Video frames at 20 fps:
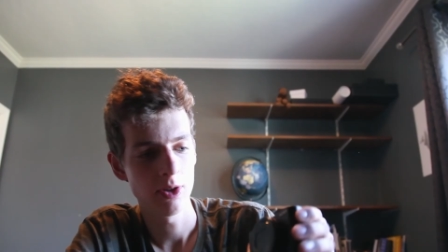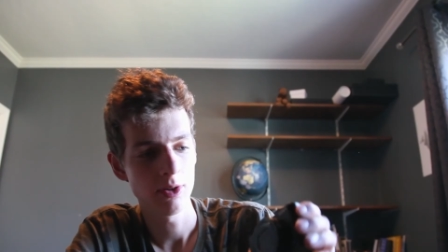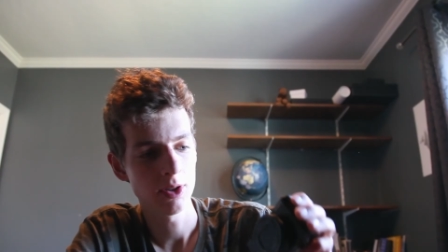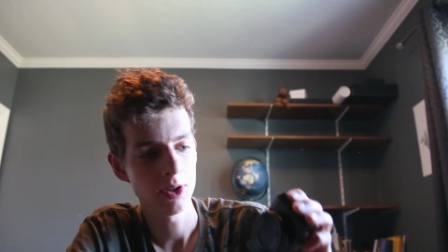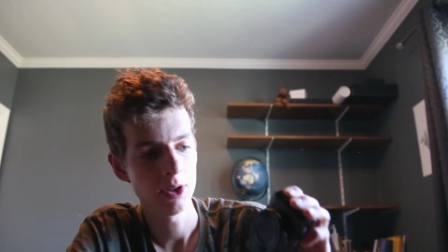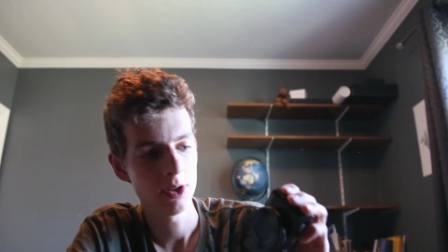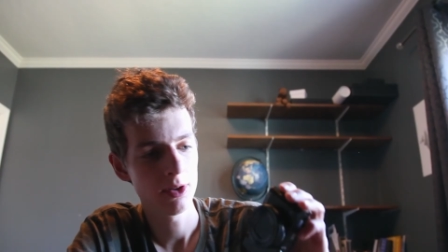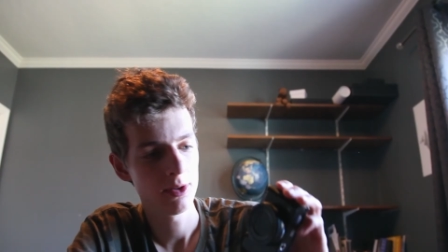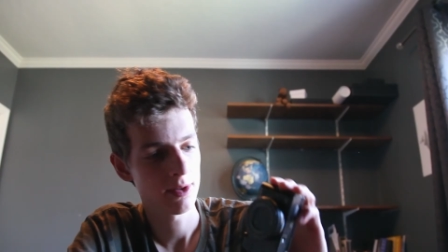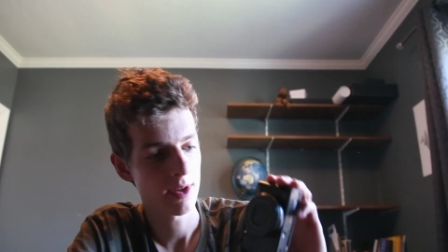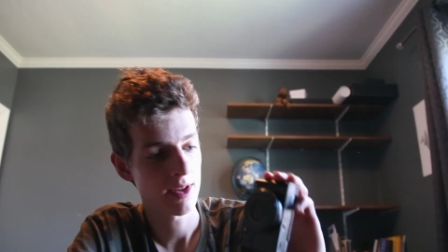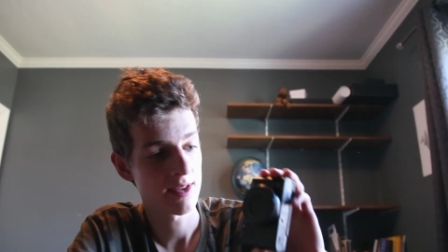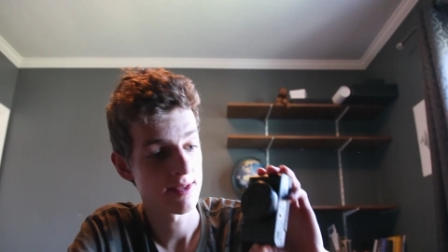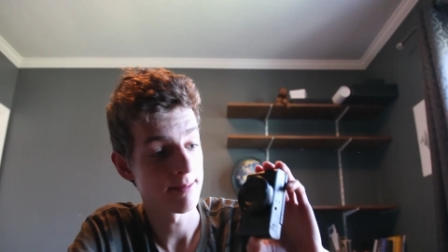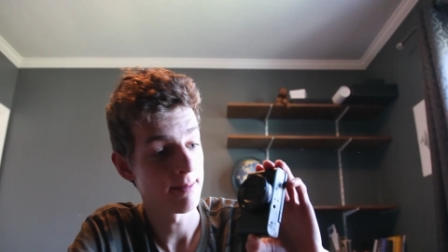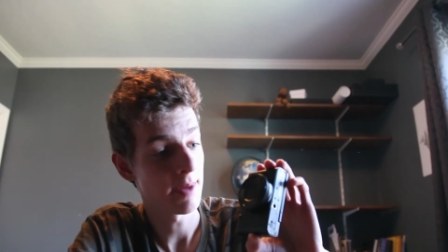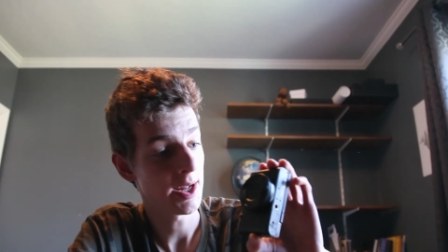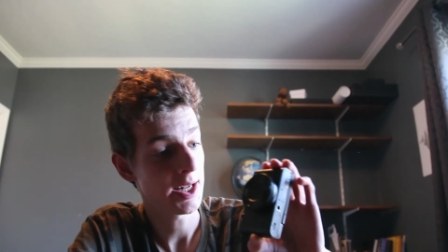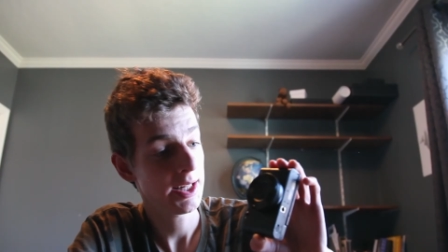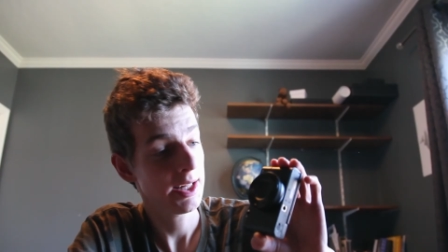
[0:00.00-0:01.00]
can use as
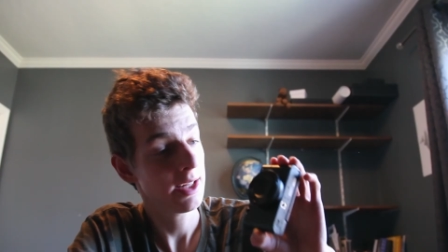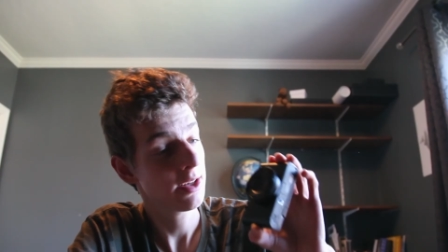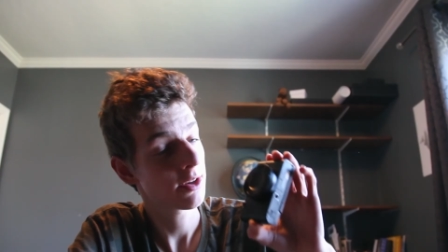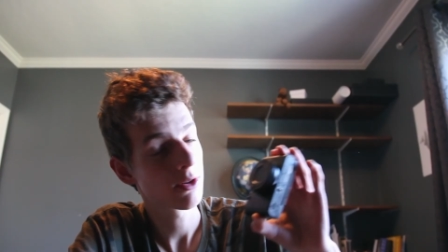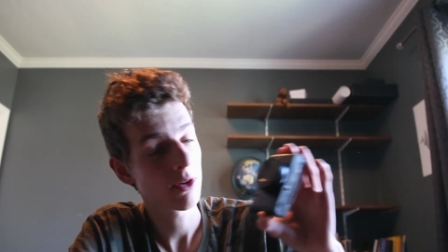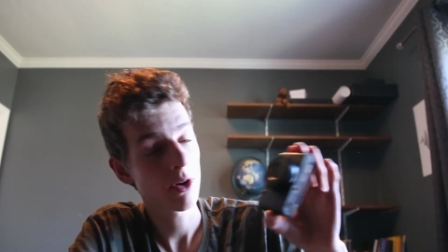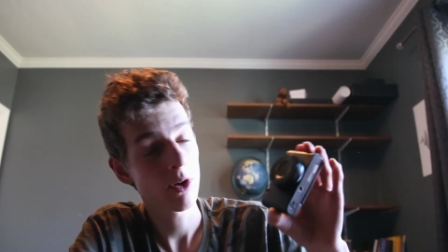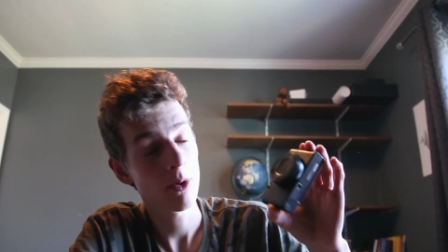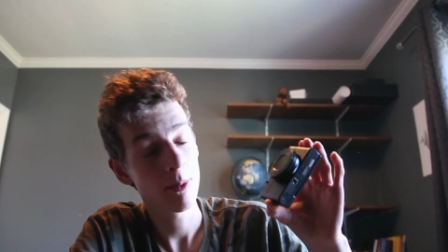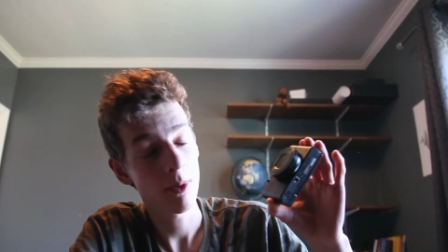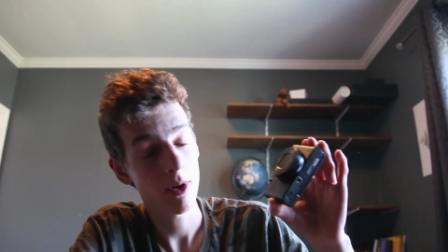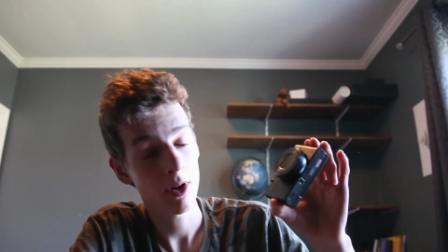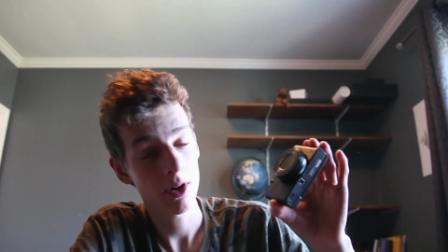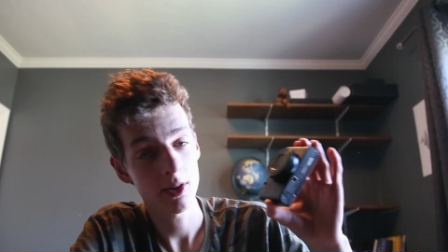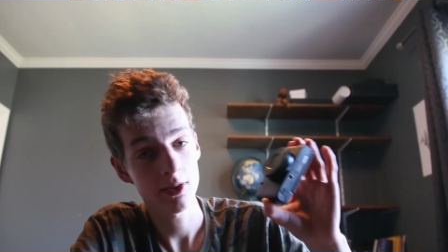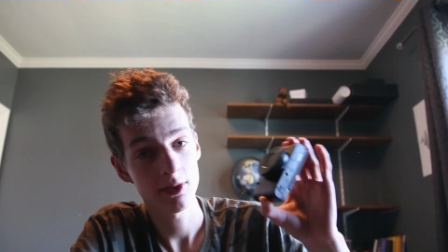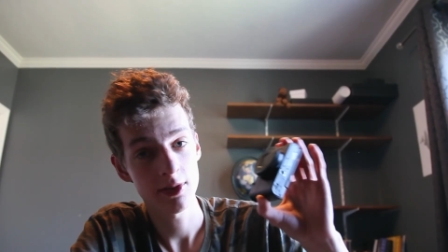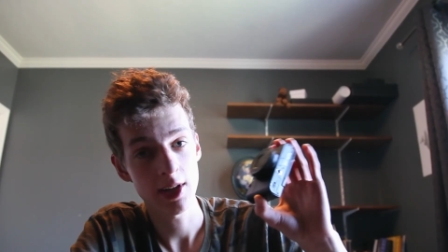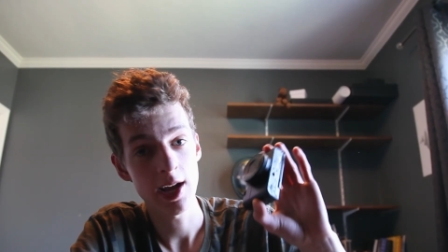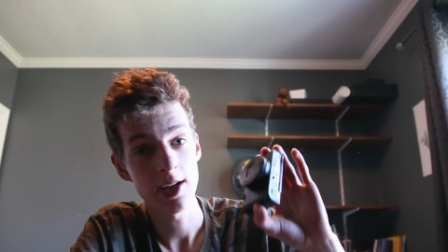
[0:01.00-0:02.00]
many
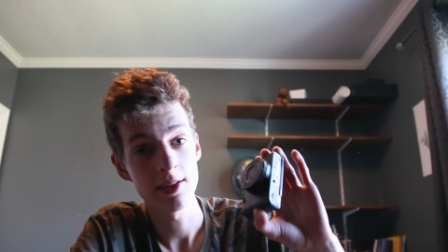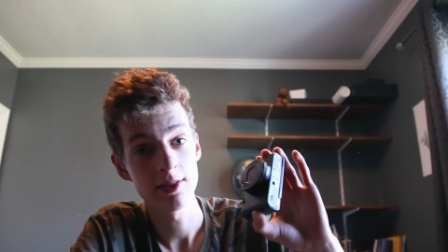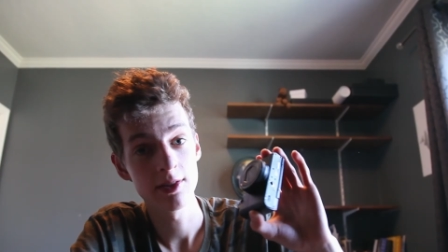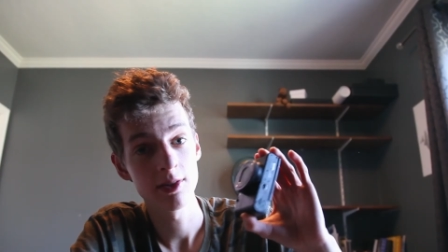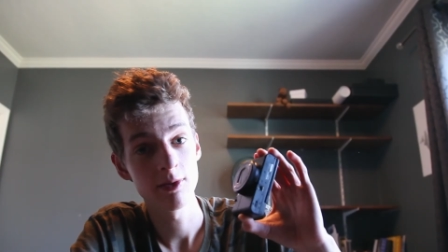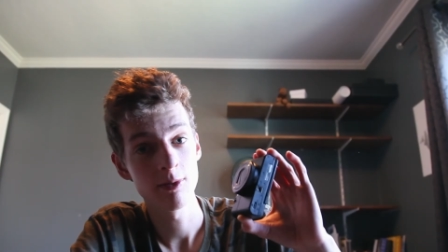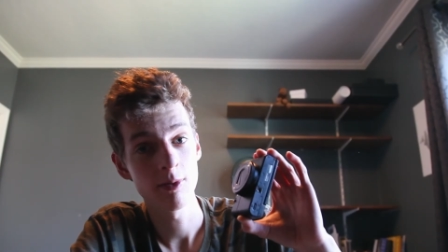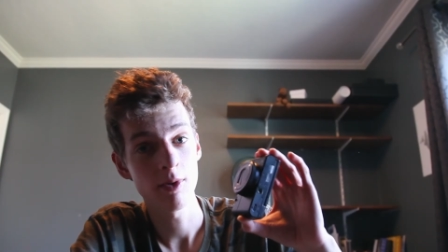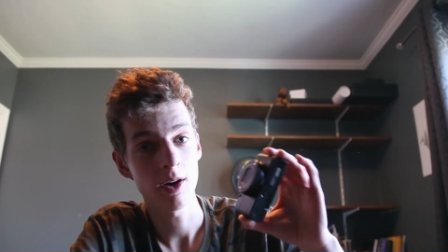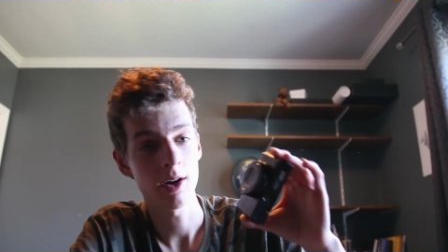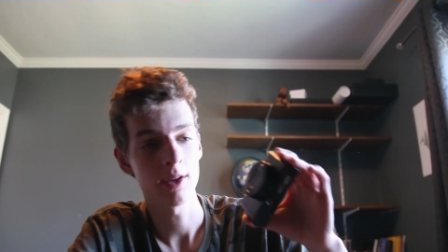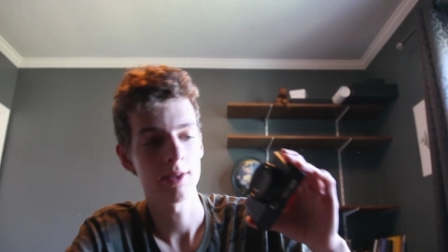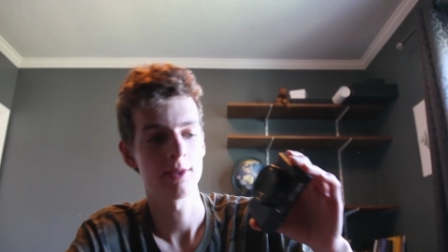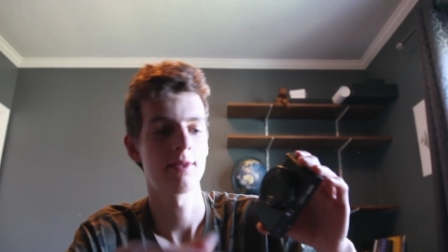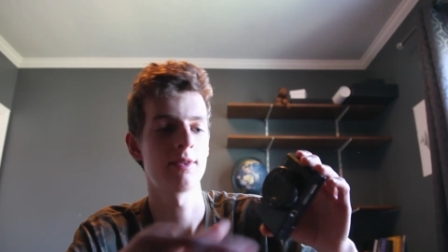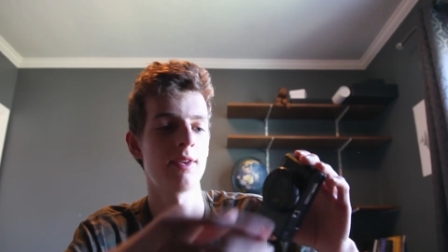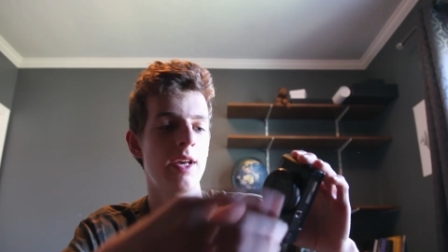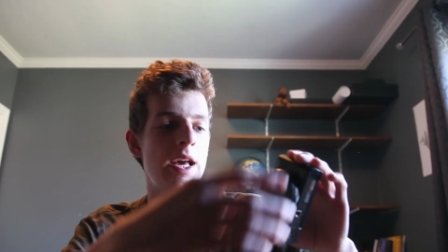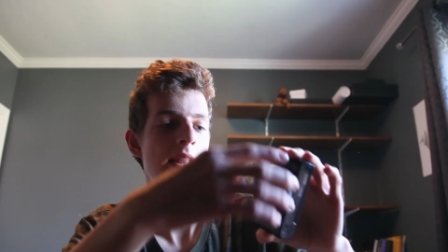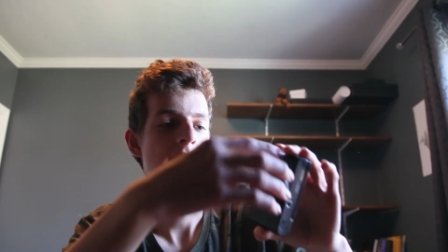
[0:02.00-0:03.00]
crowbars as you want, and